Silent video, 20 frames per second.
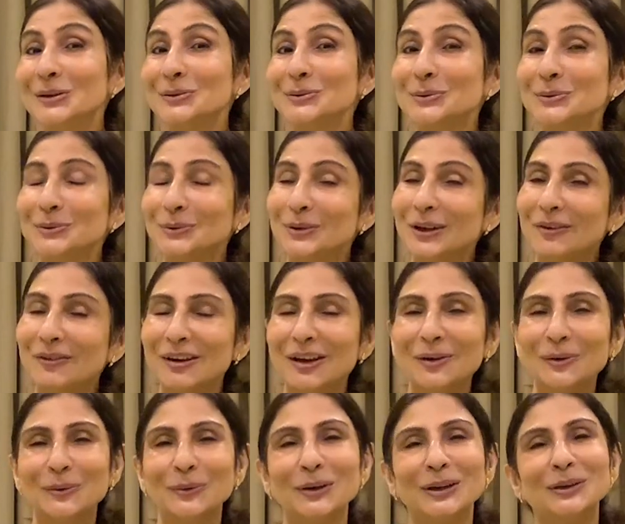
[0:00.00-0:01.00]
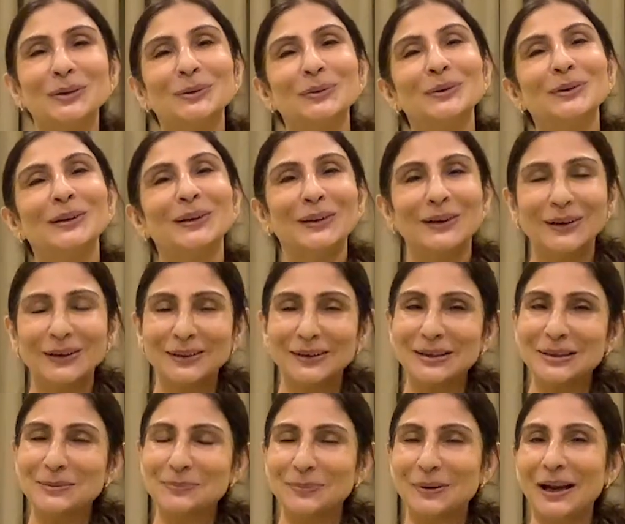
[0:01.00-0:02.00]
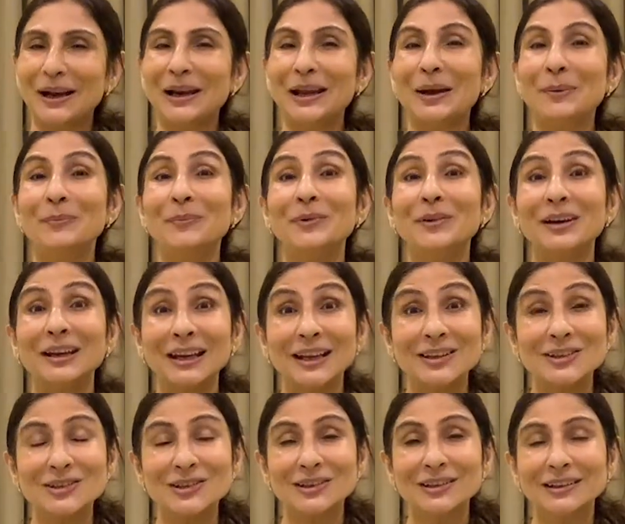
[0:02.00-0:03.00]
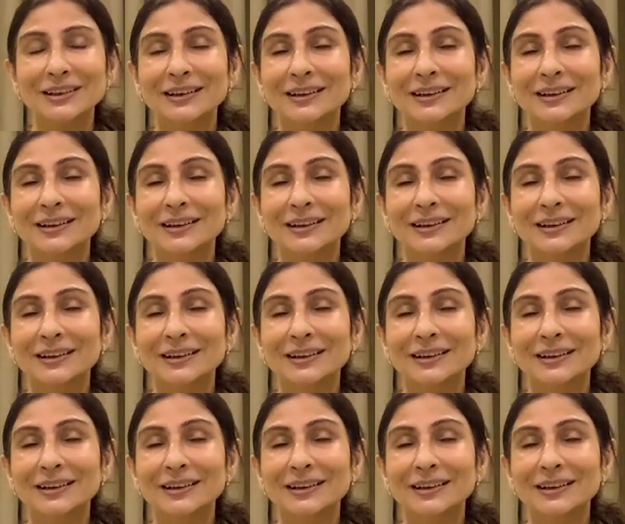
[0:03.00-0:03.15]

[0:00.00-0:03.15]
So today we are going to learn this pranayam Rechaka.